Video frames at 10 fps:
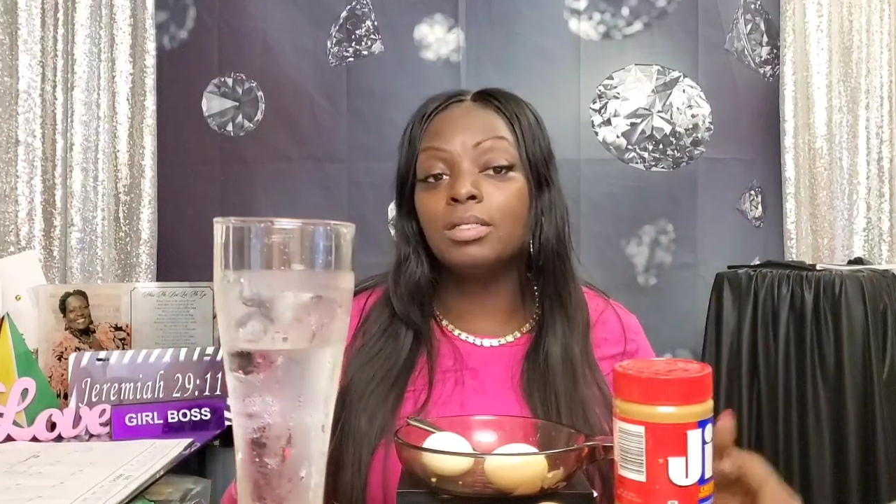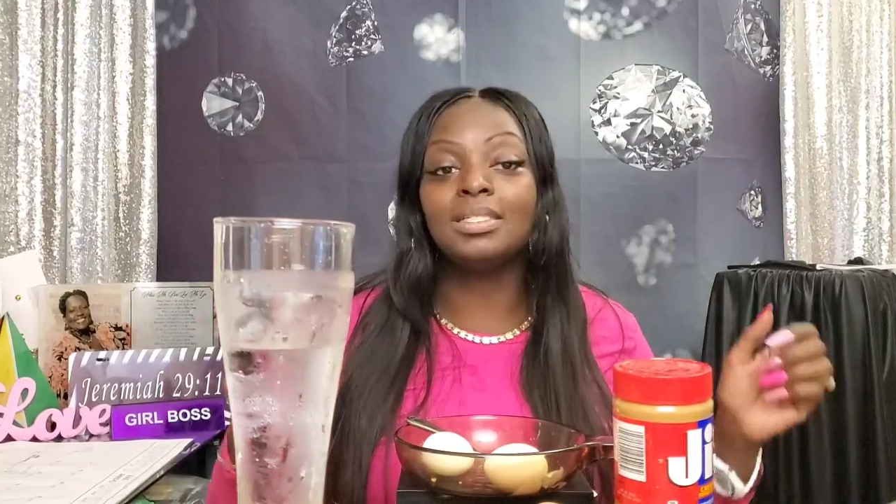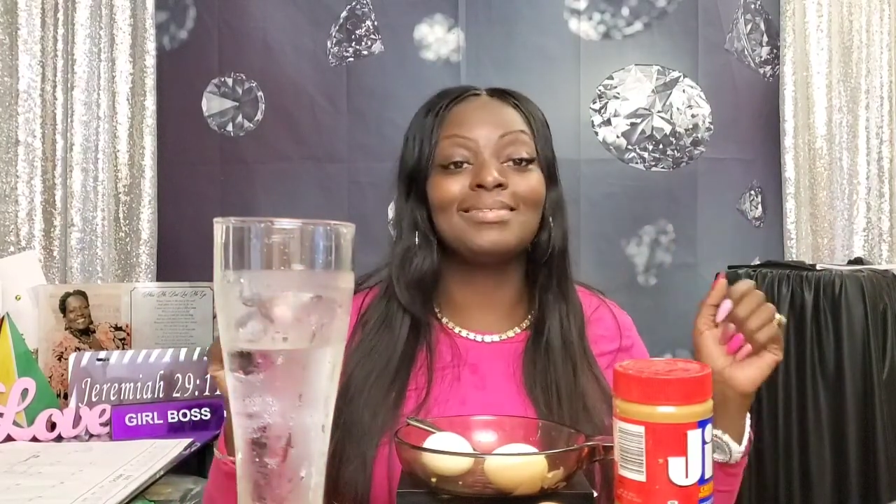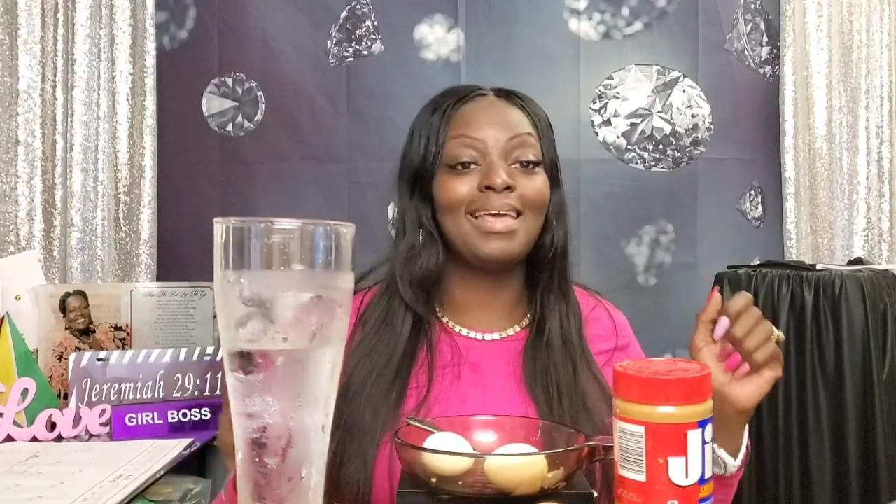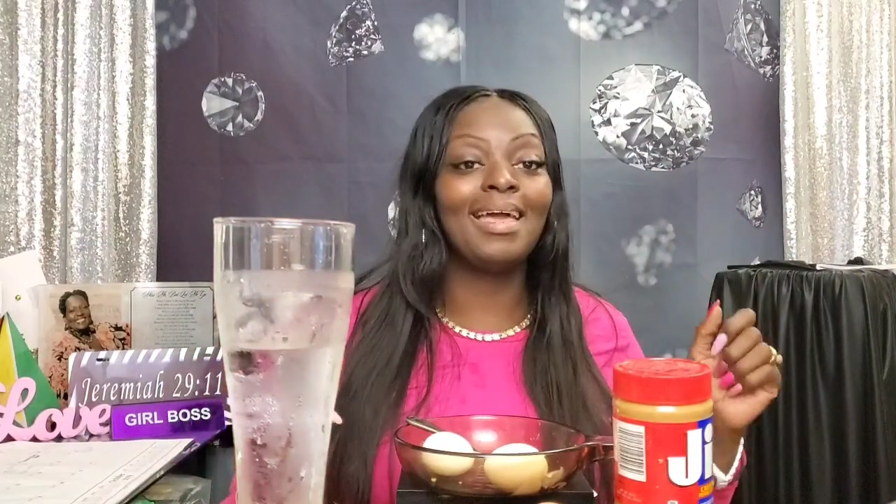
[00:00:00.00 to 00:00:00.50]

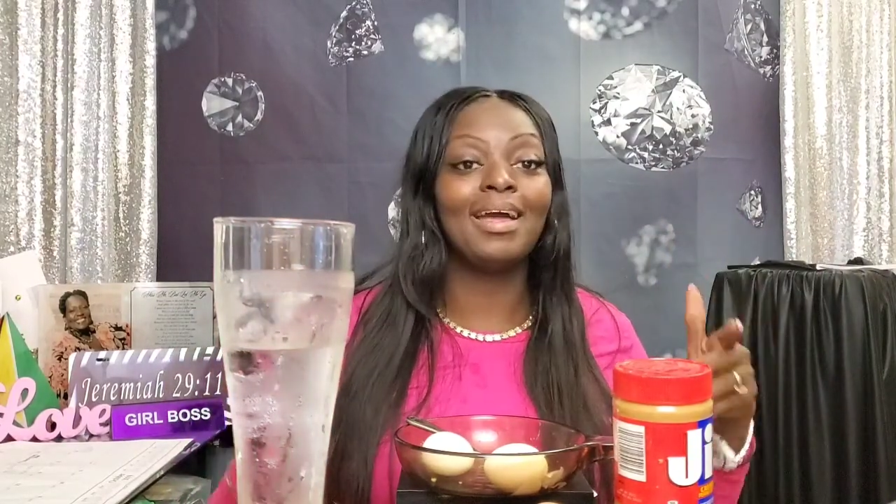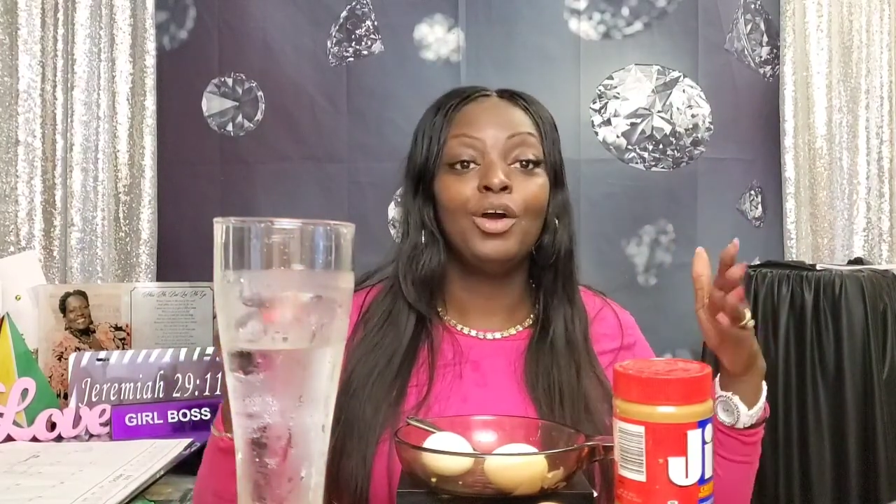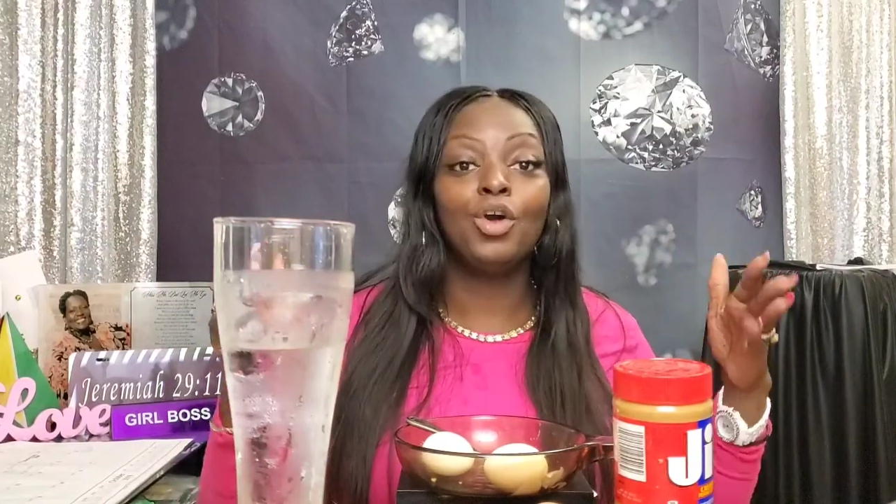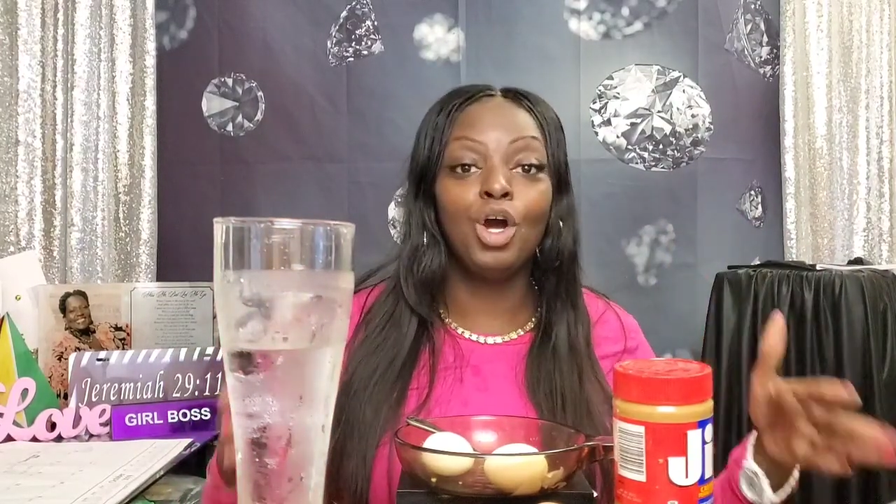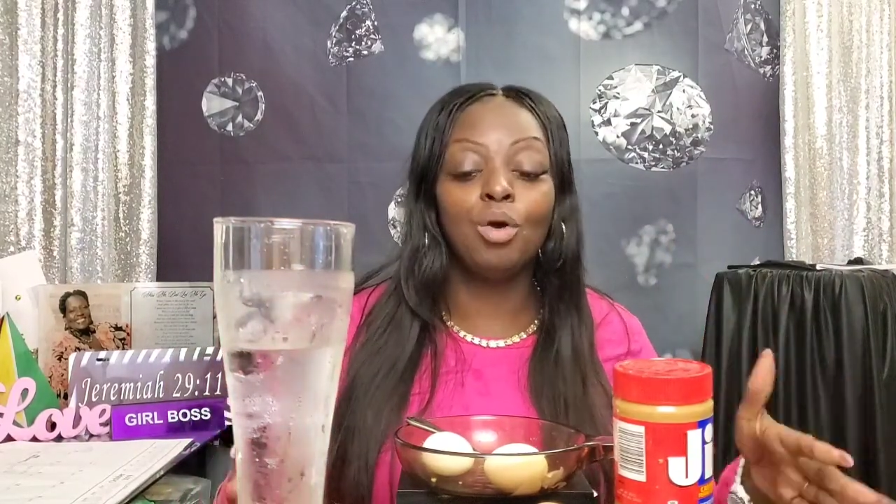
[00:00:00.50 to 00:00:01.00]
Angie, in
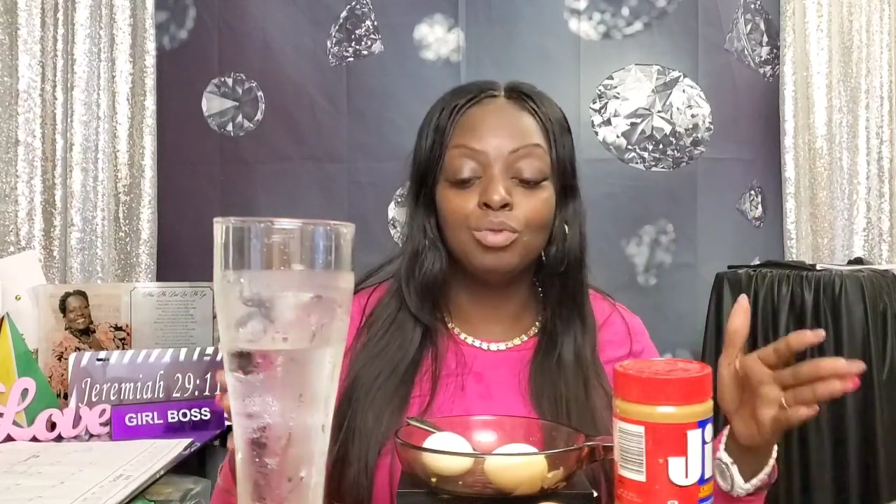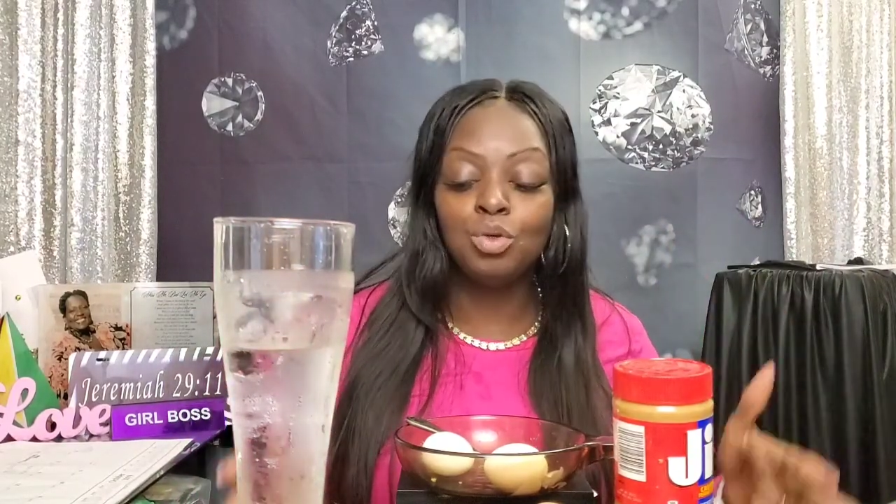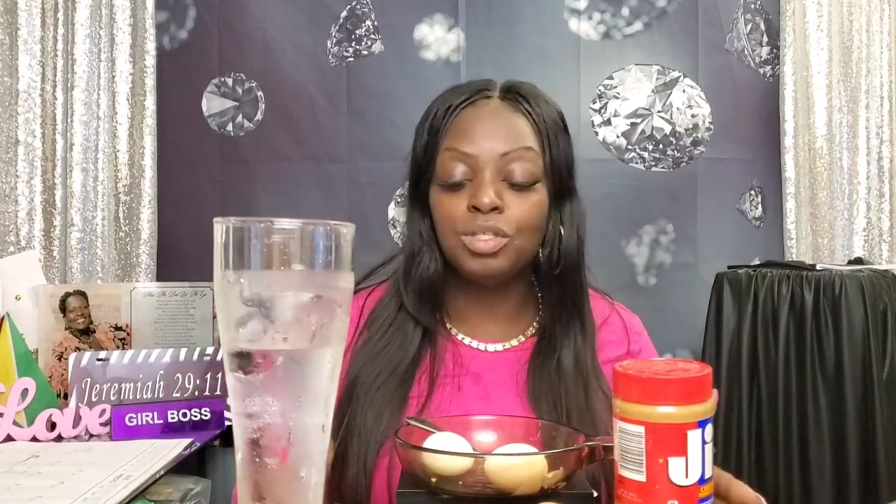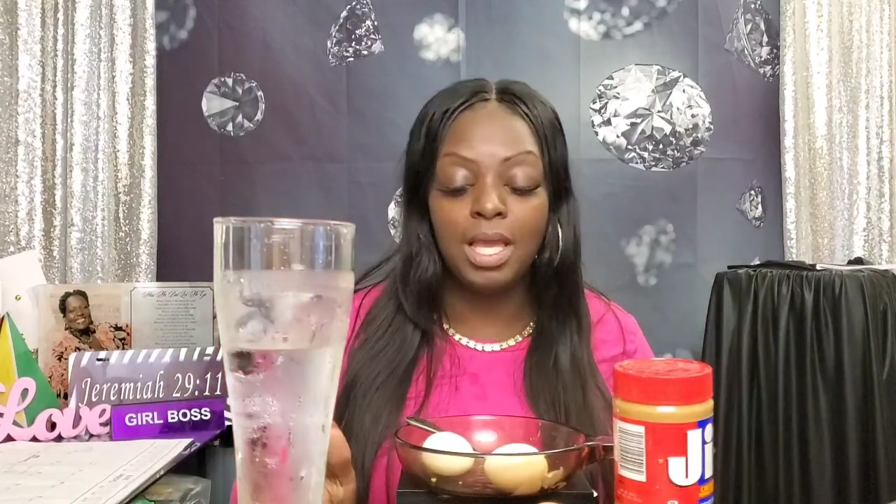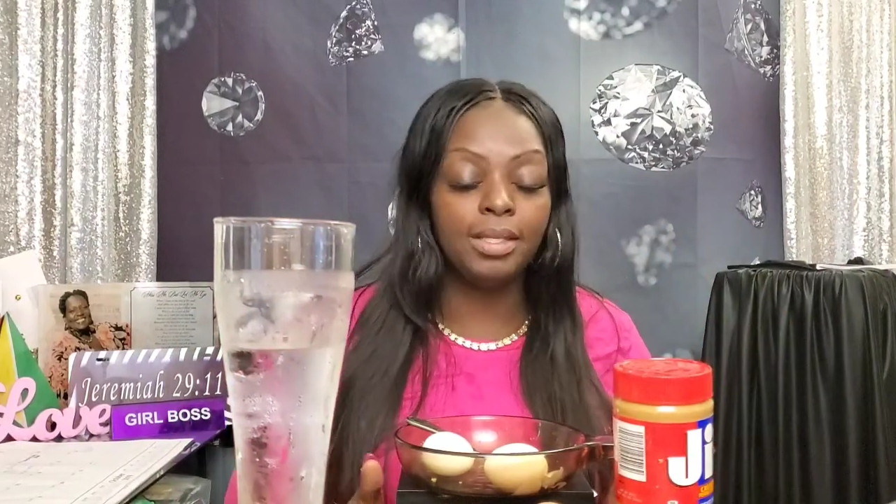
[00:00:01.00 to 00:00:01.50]
real
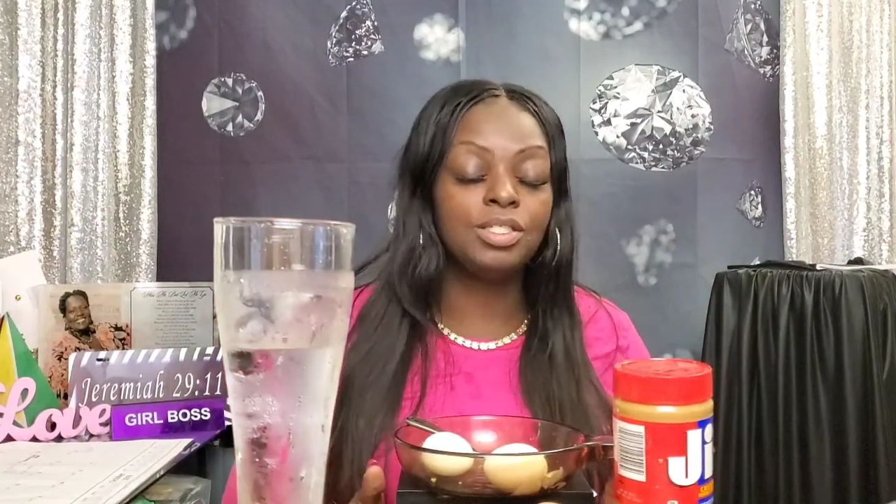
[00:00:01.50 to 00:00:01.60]
life.